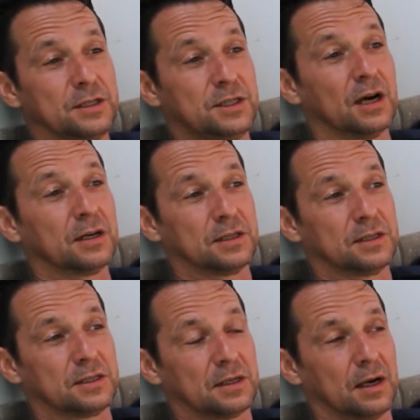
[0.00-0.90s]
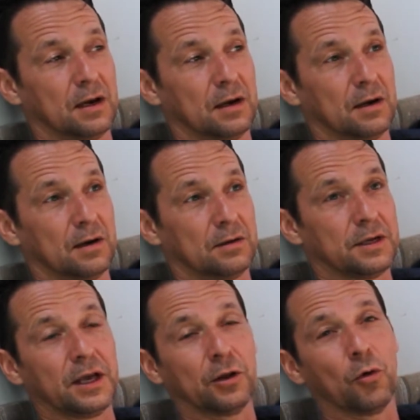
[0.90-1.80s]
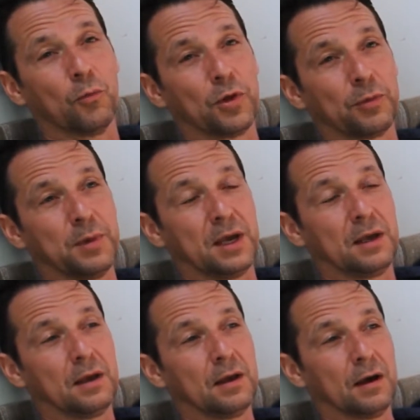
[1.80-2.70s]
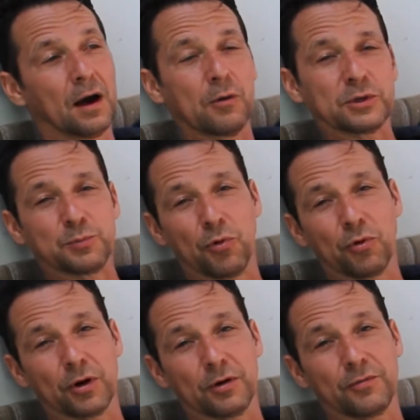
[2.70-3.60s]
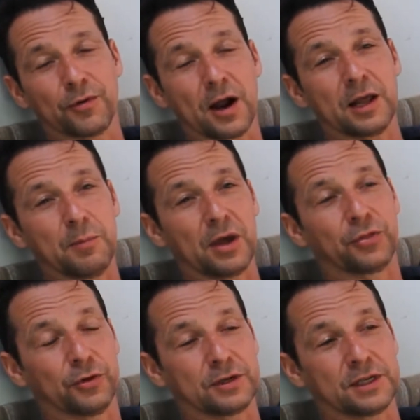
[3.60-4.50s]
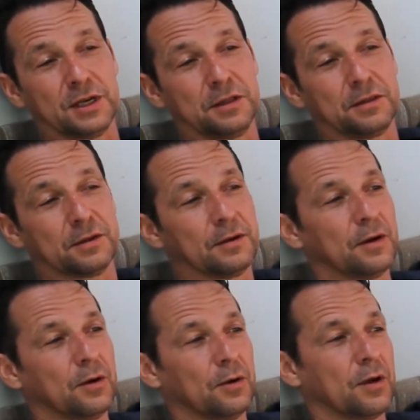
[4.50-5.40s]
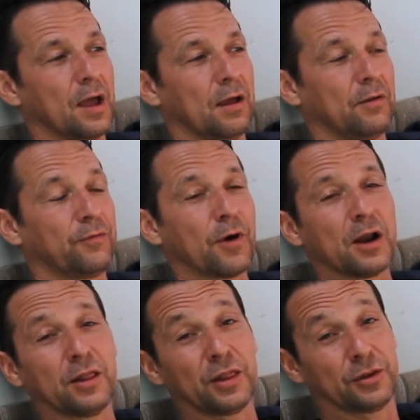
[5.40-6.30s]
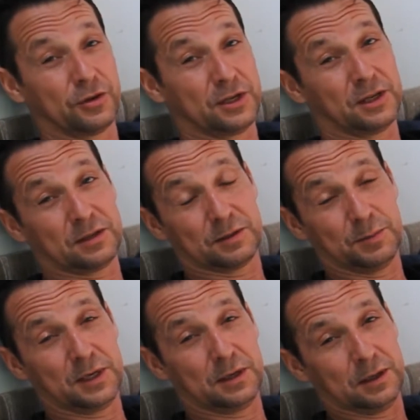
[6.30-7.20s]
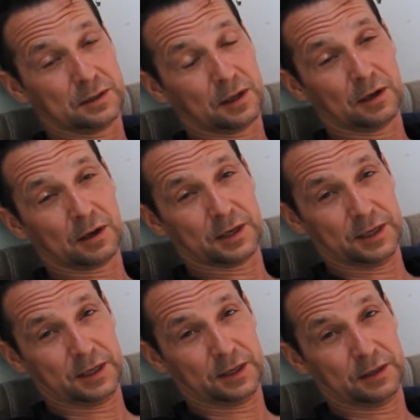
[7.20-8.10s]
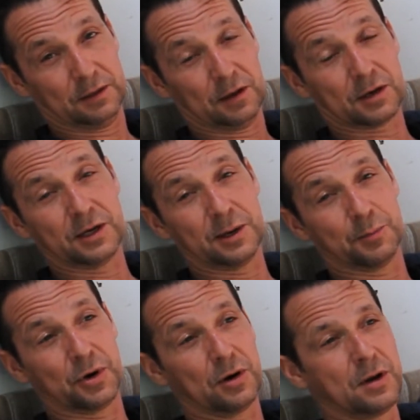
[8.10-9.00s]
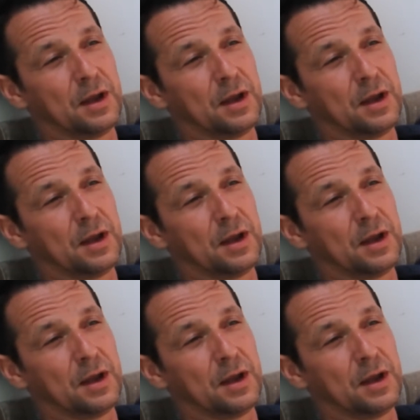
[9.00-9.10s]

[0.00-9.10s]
does uh, hit home with me. I was born Friday, May 13th, and Friday the 13th to me is a lucky day, lucky number.